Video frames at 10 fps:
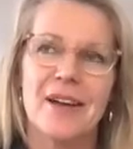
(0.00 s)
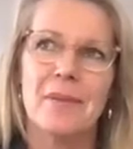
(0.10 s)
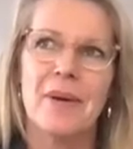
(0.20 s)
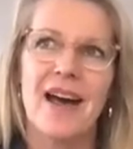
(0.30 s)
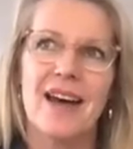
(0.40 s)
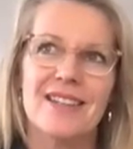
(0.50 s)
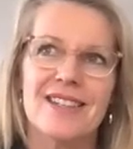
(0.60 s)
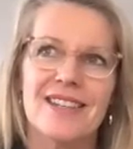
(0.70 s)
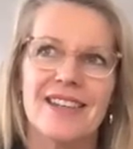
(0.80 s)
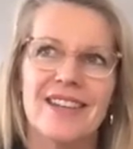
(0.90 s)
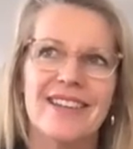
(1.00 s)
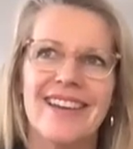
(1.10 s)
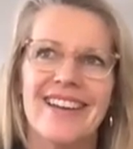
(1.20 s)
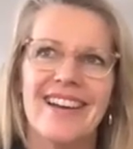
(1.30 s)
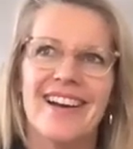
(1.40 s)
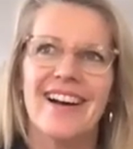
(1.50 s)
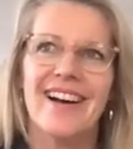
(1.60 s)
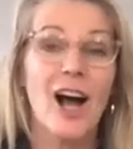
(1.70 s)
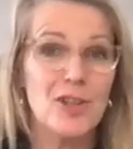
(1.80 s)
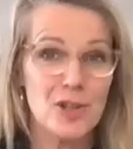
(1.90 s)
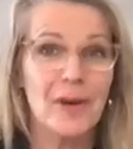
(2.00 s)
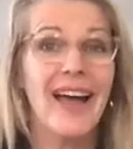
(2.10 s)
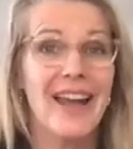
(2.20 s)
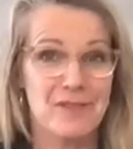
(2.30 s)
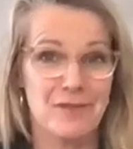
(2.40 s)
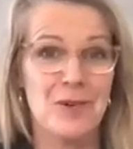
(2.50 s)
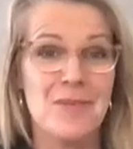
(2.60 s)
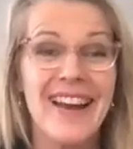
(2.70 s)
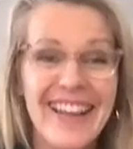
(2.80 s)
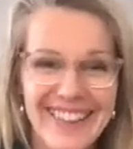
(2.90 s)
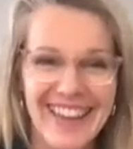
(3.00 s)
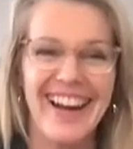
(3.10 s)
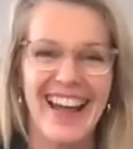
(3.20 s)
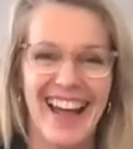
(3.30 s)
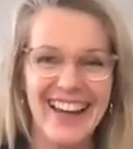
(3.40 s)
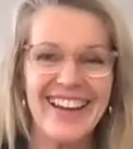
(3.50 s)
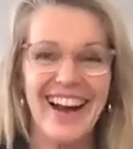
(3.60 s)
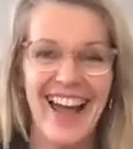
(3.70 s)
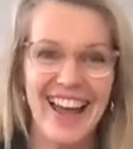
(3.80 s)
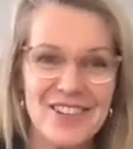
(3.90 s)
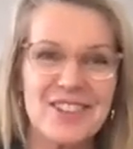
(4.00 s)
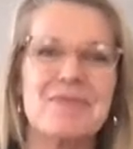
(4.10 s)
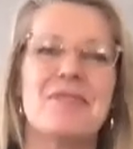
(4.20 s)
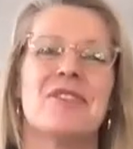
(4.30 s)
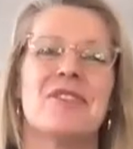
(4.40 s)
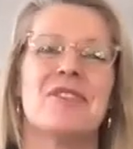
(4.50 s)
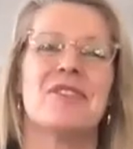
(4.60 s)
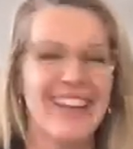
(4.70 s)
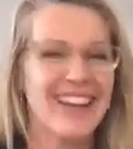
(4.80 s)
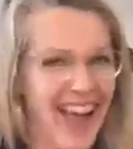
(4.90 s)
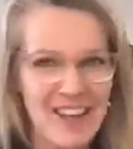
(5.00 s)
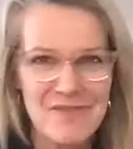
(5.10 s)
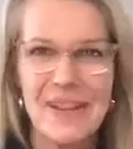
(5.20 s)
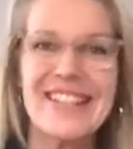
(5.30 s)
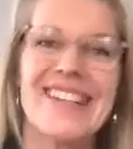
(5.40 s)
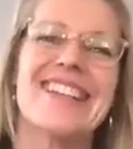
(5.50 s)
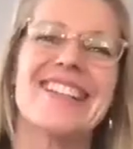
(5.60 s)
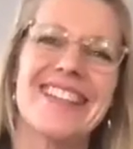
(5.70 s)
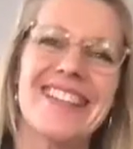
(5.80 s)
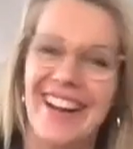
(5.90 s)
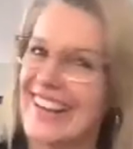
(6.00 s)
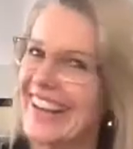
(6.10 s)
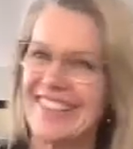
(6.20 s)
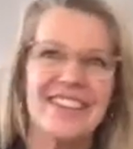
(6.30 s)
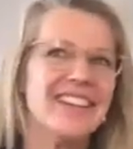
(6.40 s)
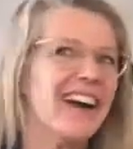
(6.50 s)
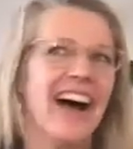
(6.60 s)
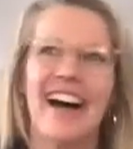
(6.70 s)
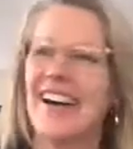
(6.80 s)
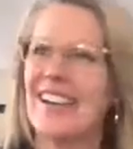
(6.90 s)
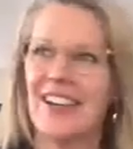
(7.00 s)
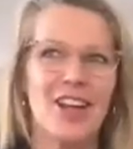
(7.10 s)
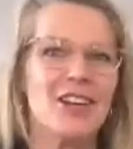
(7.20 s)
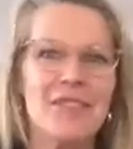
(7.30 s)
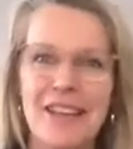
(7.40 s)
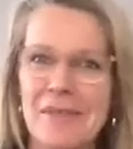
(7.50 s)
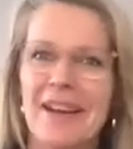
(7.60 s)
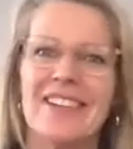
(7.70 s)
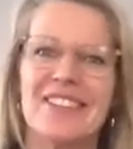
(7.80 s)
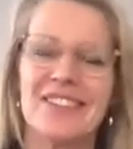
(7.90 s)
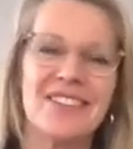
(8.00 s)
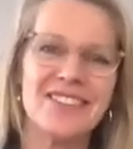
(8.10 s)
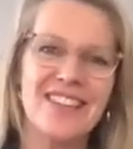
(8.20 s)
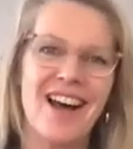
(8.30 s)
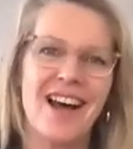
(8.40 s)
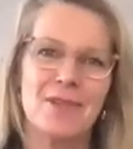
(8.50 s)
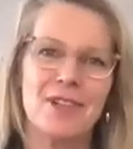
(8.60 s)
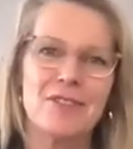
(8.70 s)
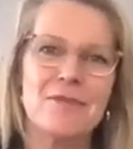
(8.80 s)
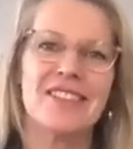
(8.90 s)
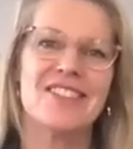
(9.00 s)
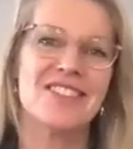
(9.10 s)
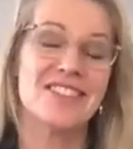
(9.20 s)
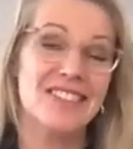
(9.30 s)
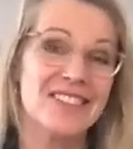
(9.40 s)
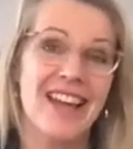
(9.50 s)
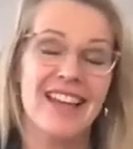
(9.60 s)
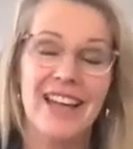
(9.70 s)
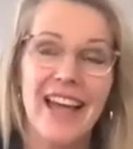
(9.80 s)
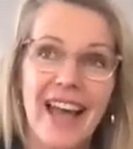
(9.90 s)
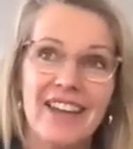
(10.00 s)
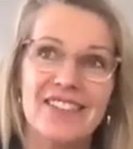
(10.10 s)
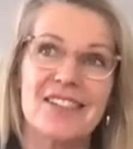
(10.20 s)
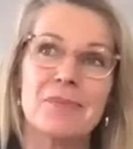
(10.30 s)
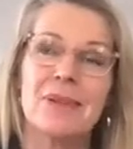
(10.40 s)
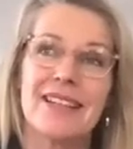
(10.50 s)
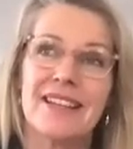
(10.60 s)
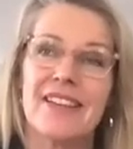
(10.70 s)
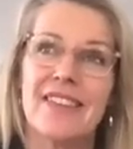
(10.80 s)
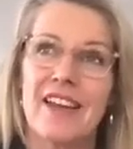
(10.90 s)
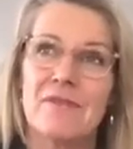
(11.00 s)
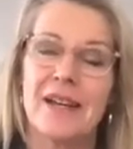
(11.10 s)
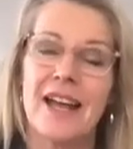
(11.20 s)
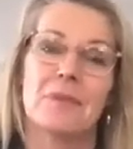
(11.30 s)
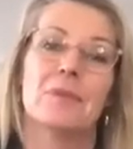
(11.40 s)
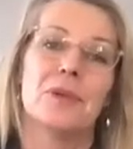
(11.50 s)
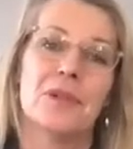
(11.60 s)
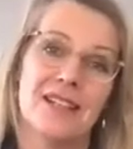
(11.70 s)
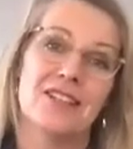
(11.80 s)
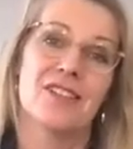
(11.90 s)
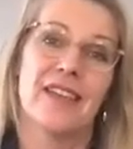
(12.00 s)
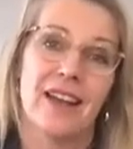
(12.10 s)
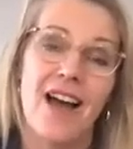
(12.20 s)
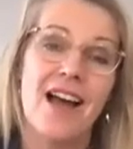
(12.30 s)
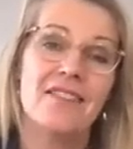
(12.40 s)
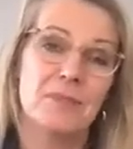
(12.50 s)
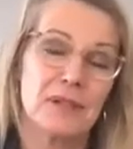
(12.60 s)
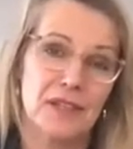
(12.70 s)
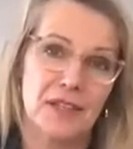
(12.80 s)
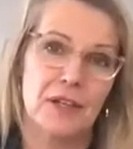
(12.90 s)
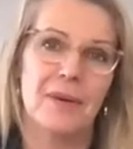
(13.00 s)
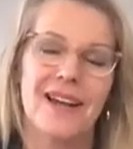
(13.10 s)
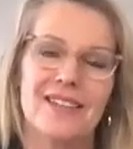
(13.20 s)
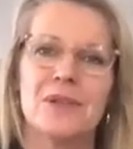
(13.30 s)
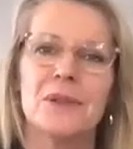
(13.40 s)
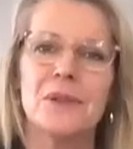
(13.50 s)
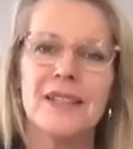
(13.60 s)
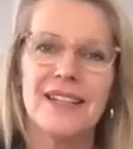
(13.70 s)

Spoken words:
But I knew I had a formula that I had used before, that I have been teaching. I get a lot of emails all the time, a lot of messages to say how simply they've been able to put it into their lives because it's so practical.